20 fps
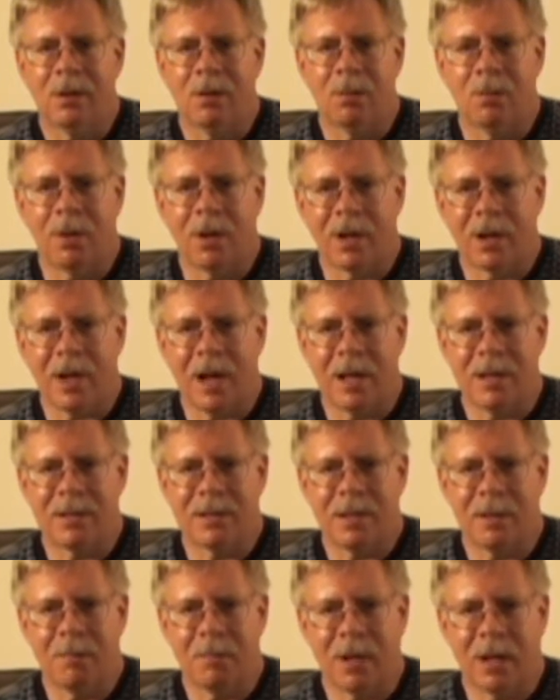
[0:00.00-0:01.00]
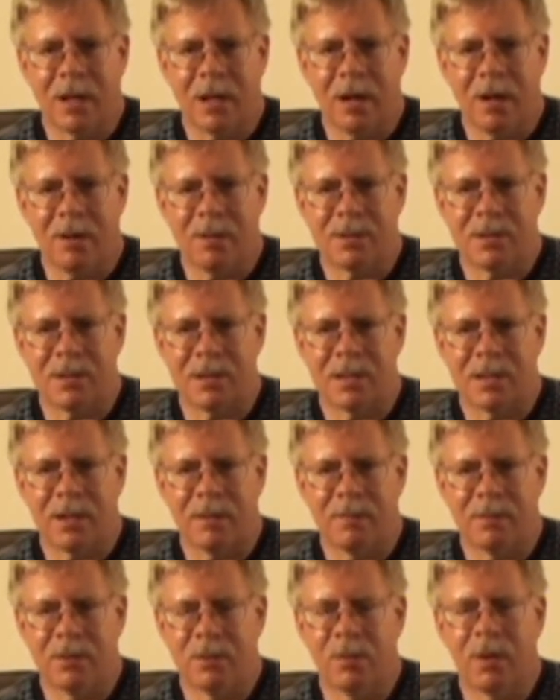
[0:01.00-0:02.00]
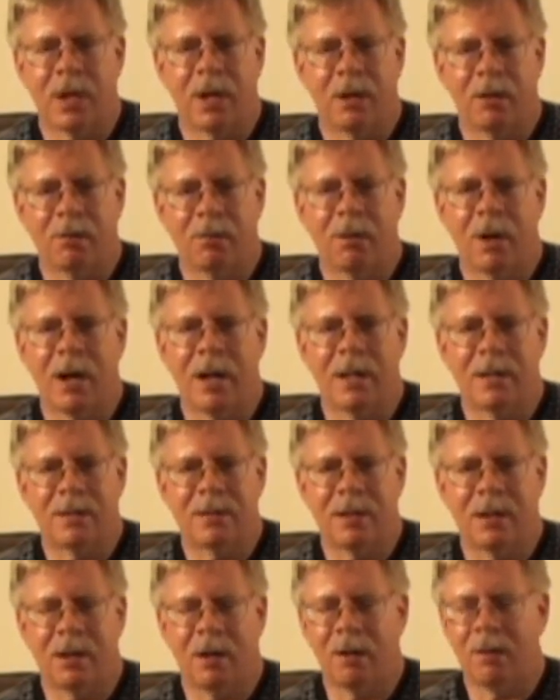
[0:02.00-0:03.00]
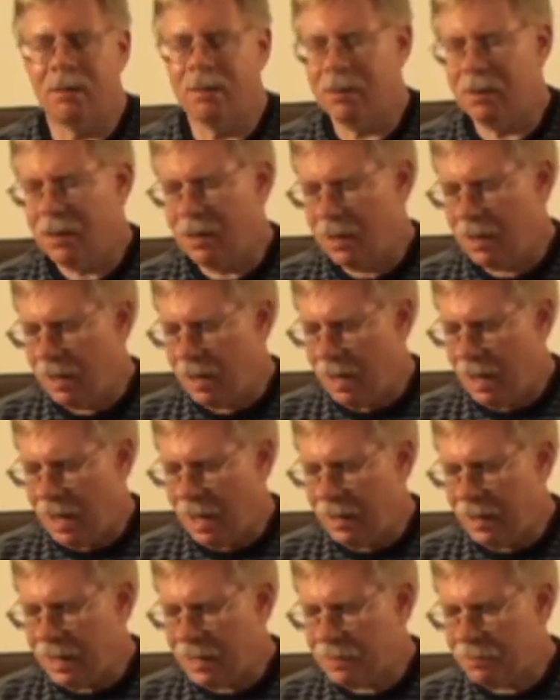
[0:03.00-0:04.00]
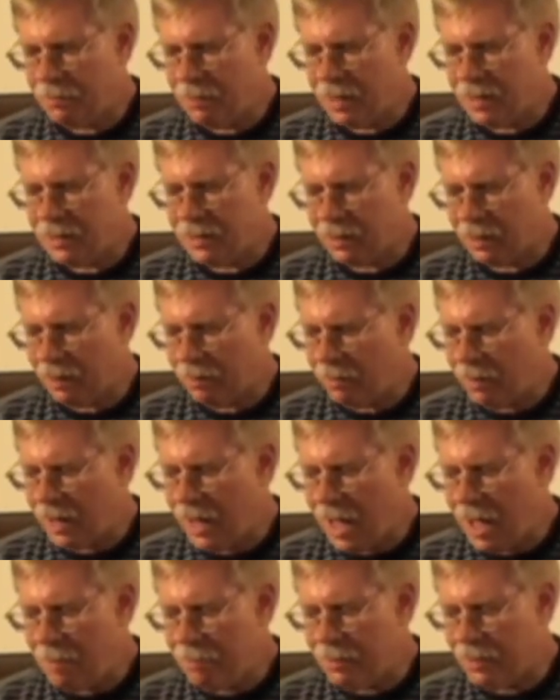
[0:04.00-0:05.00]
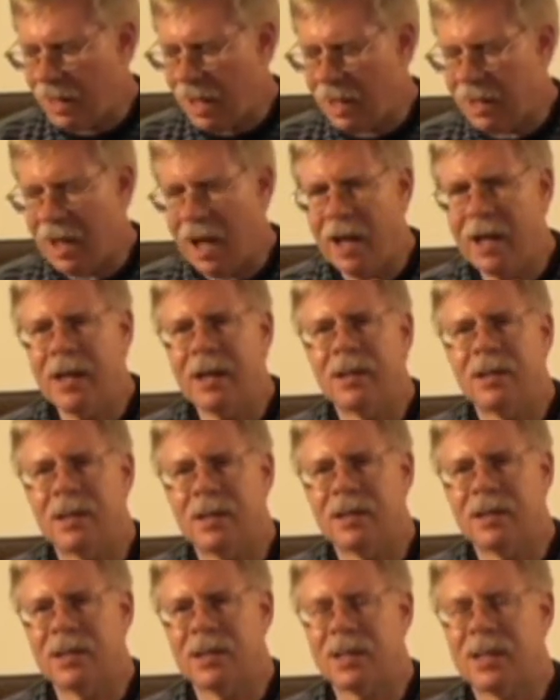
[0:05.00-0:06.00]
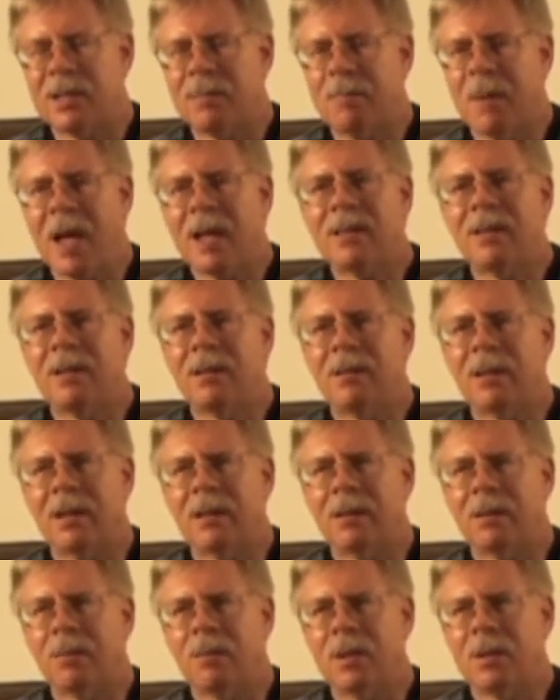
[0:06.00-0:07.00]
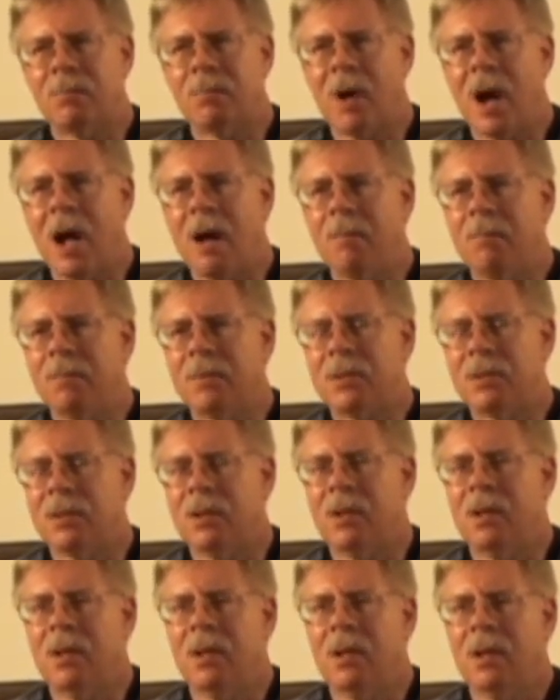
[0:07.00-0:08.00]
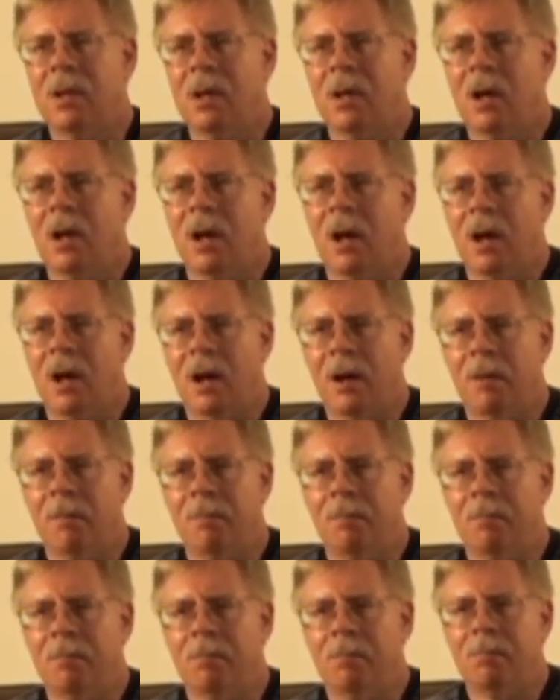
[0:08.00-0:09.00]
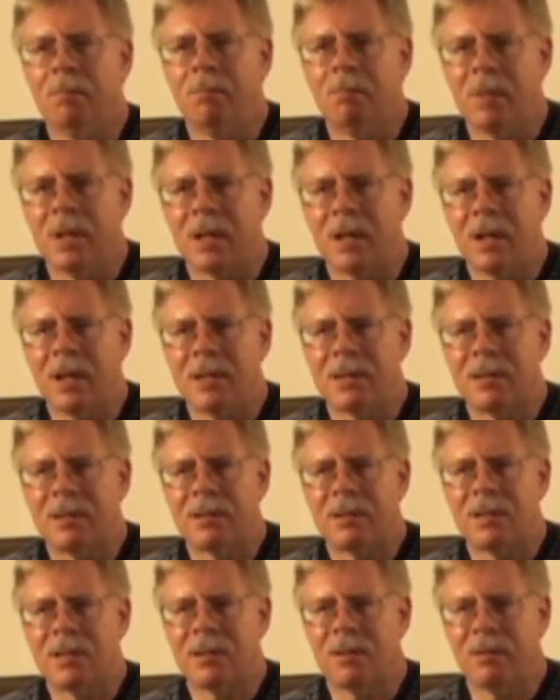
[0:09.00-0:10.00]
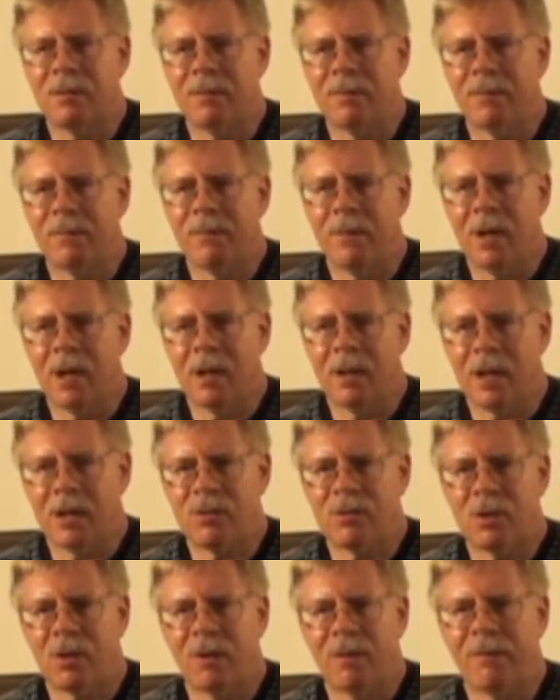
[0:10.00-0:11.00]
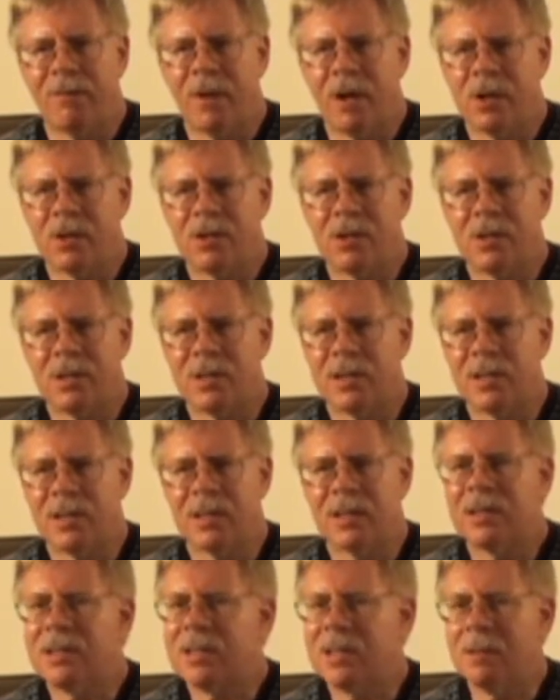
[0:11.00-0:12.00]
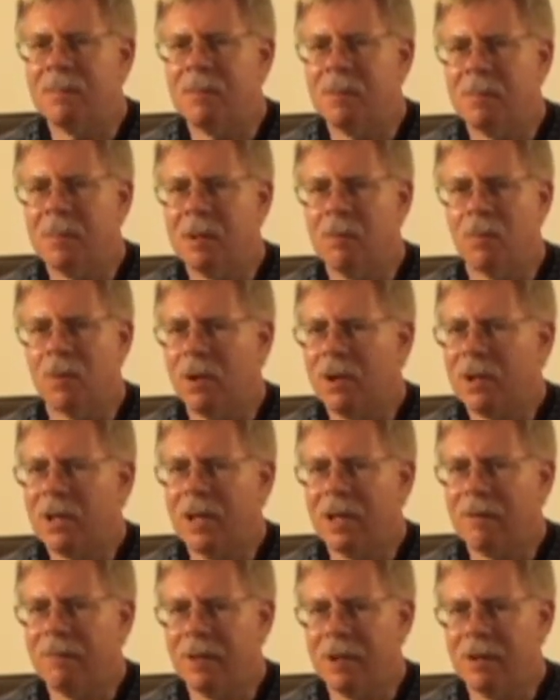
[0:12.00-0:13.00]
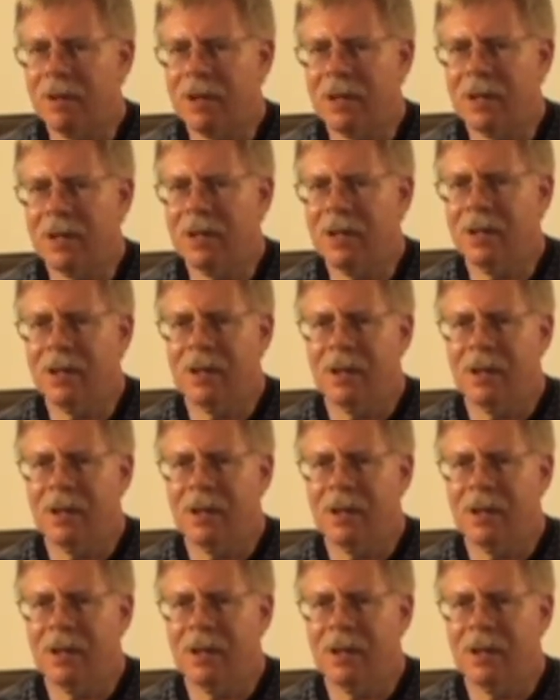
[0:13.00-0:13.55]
work on somebody else instead of doing it right, and that's basically what happened. I had suspected that there was problems because certain electrical functions didn't seem to be working very